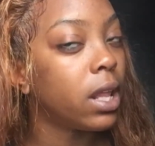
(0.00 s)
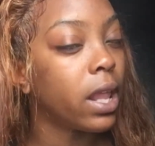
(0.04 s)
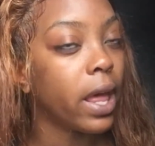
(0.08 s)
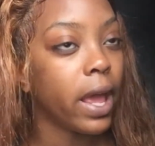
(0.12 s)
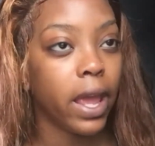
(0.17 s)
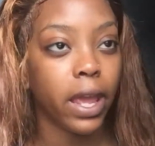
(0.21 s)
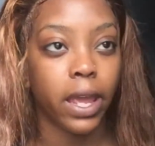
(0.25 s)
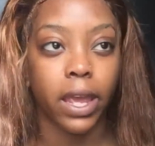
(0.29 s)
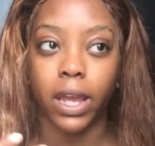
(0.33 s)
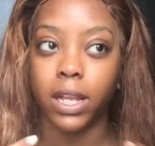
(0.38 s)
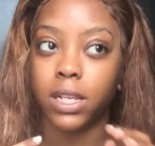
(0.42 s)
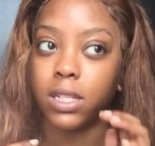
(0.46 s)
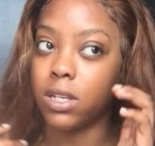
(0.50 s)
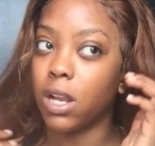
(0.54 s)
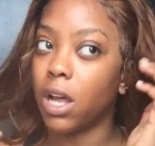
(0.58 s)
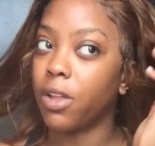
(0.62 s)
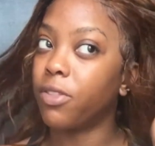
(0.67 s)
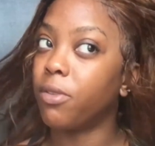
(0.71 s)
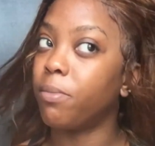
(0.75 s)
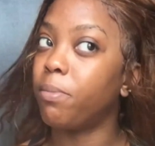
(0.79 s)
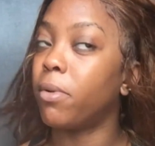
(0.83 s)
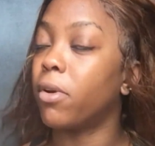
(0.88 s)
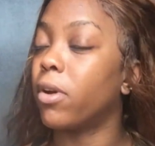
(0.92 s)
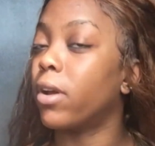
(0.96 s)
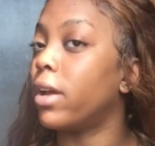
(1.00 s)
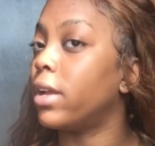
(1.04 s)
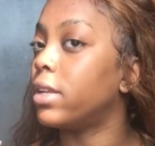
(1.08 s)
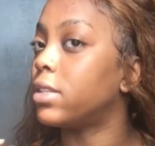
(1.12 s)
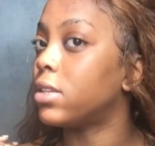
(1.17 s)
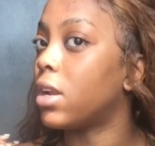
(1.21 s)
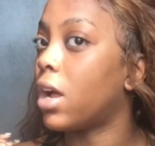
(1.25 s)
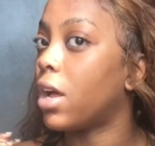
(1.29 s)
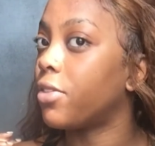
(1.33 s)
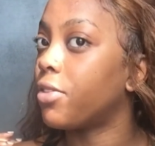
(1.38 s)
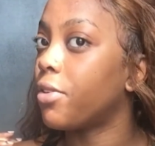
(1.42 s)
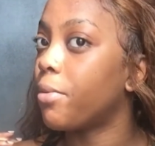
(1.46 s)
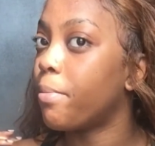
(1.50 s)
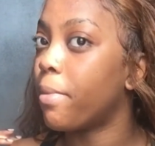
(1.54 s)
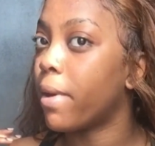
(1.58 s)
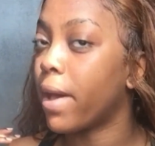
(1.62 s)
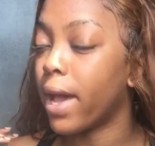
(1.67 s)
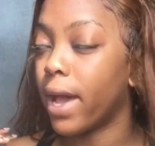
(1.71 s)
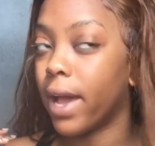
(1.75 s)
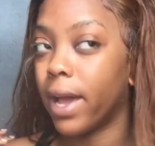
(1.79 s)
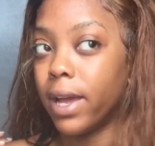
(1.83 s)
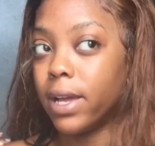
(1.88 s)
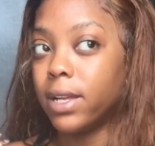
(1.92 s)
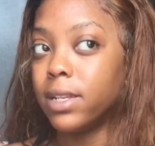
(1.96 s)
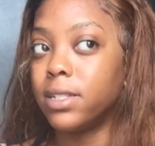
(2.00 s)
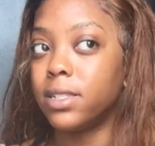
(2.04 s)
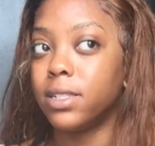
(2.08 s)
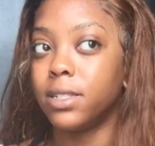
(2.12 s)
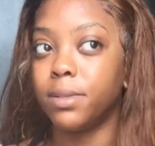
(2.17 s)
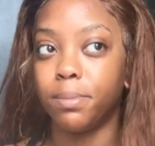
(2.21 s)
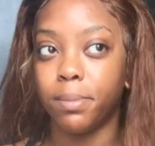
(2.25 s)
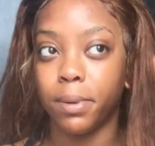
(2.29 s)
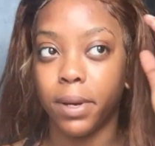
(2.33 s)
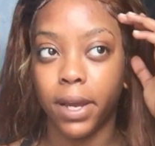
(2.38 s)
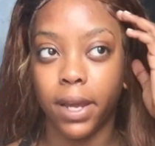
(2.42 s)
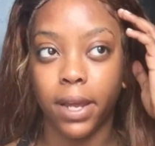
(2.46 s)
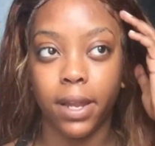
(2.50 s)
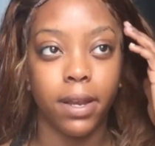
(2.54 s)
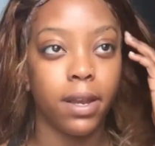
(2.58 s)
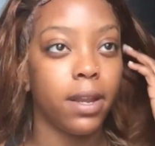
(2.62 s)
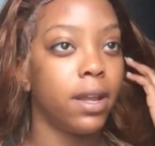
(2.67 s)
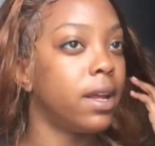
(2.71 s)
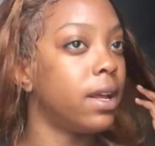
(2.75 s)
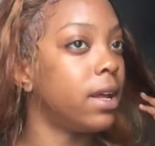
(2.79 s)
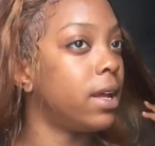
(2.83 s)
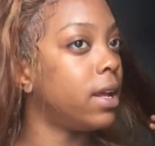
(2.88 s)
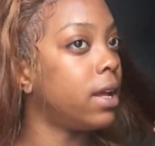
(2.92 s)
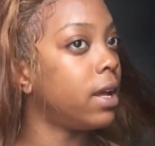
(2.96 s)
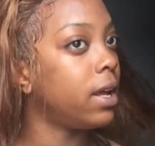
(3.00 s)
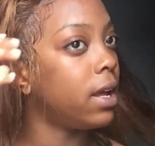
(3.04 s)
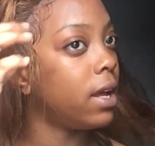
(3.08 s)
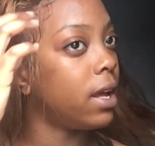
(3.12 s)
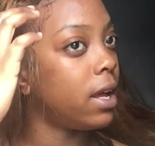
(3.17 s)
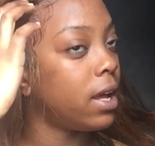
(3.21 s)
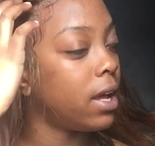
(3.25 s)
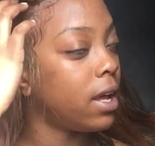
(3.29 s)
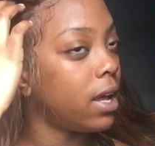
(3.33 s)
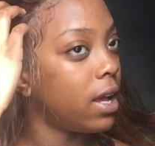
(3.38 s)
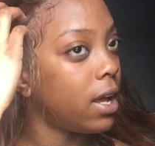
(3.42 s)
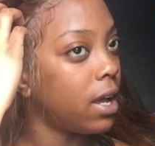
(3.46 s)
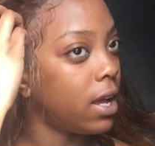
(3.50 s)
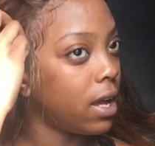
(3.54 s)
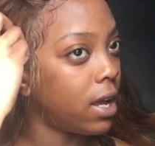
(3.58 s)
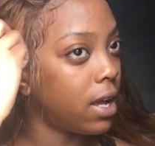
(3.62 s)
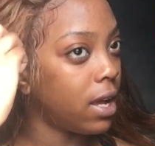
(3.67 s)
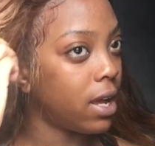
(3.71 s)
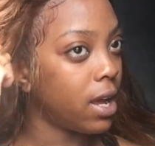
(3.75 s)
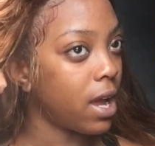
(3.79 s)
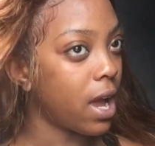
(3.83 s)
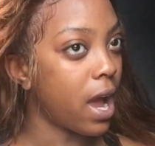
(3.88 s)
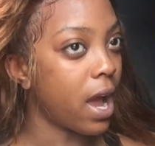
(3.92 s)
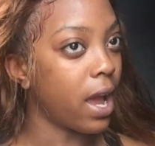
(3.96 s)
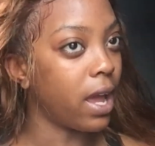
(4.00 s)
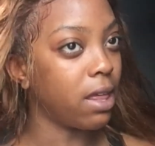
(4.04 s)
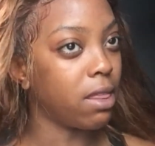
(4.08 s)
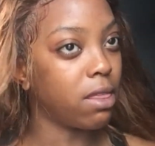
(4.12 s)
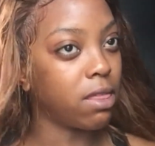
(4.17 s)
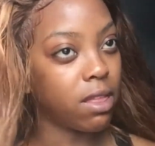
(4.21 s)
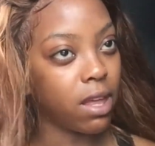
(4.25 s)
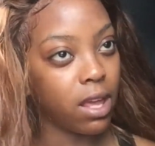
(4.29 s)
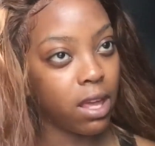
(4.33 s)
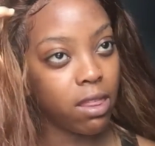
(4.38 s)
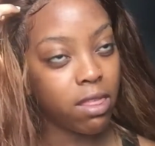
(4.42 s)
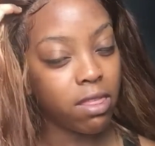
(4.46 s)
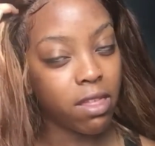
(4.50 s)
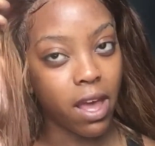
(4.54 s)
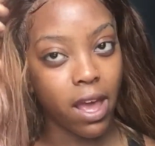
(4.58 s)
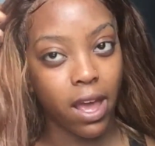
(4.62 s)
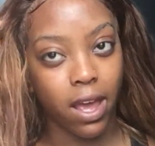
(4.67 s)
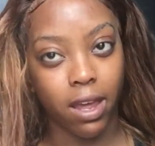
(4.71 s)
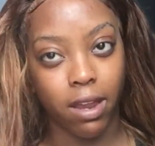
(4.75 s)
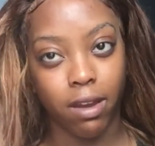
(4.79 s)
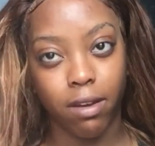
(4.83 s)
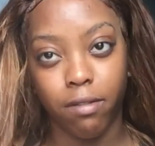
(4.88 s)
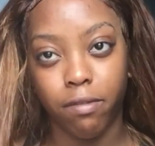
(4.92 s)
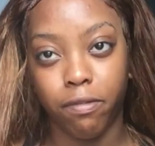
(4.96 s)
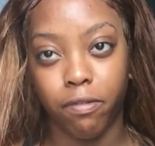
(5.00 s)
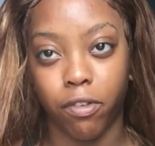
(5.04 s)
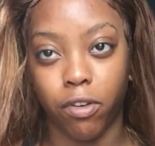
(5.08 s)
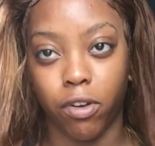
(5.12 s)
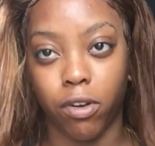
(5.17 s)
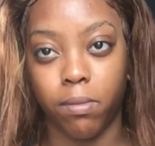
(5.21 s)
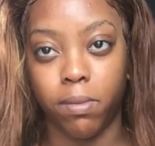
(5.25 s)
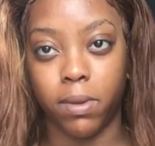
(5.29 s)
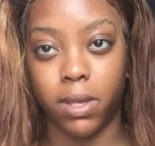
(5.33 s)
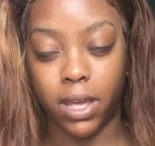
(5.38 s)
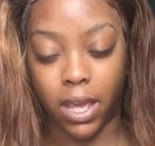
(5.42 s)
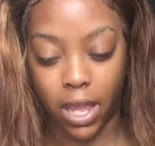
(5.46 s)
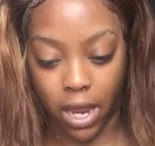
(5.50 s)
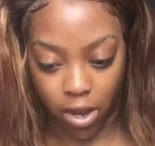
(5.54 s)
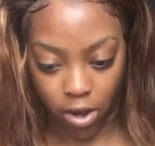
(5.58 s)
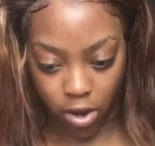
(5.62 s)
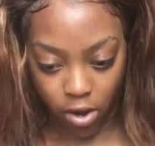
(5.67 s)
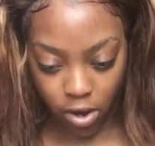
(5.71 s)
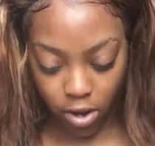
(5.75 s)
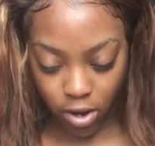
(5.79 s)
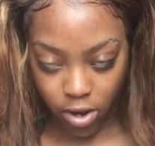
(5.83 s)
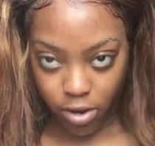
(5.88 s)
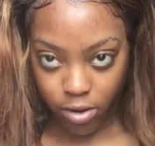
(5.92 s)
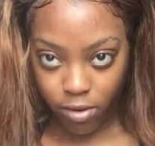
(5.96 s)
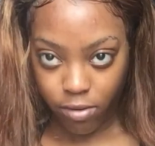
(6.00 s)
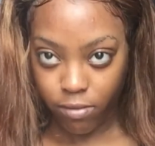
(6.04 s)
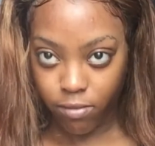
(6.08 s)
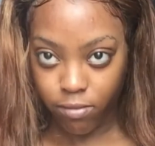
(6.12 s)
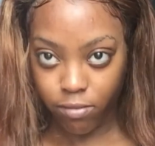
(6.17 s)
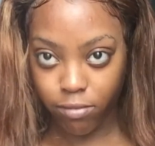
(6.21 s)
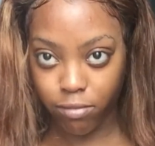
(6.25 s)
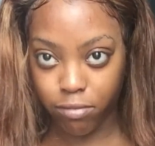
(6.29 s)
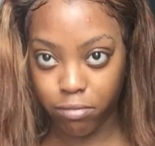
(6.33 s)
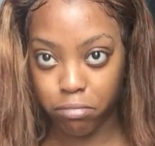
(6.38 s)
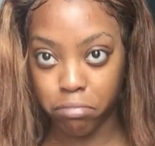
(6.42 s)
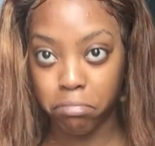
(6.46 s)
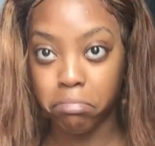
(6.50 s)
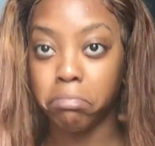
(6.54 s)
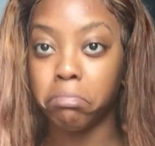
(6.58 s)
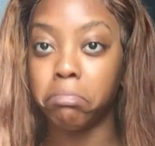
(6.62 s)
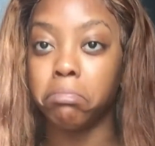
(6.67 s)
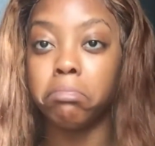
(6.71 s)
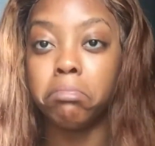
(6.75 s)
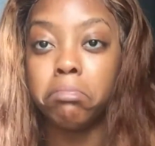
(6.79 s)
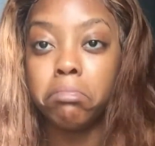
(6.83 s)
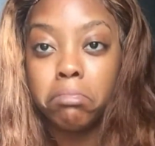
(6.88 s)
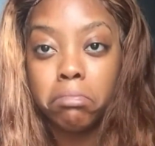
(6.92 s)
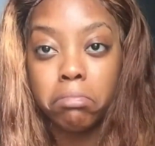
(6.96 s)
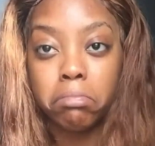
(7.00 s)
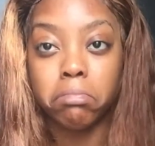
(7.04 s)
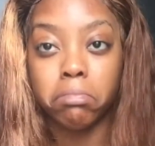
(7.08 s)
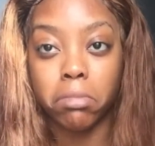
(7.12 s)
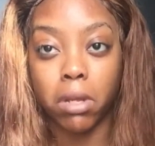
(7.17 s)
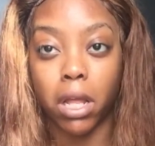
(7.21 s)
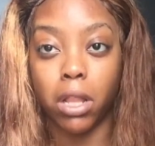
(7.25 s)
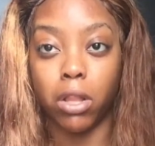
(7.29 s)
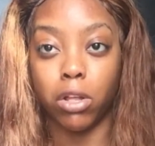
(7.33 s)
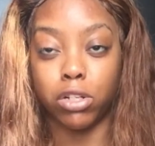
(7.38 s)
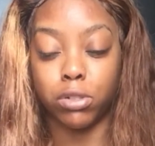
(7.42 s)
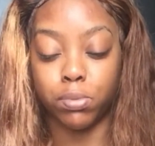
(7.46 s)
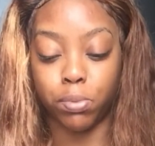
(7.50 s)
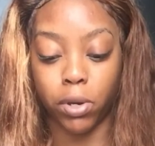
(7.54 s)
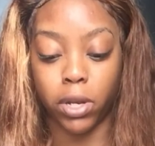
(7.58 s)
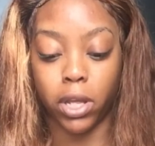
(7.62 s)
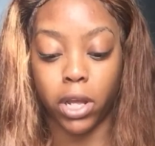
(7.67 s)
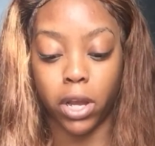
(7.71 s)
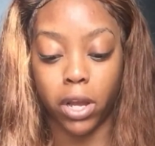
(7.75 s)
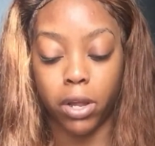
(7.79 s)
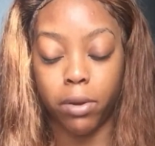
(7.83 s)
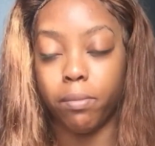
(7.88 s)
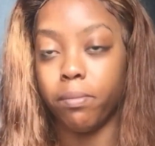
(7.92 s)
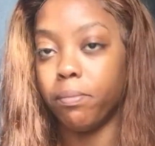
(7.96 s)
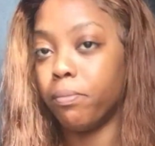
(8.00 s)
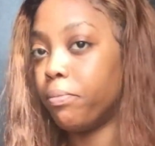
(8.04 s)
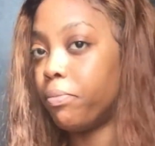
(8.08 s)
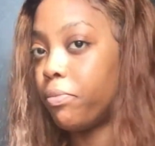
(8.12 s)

Like, it's not the best, but I think that for a beginner, it looks pretty good.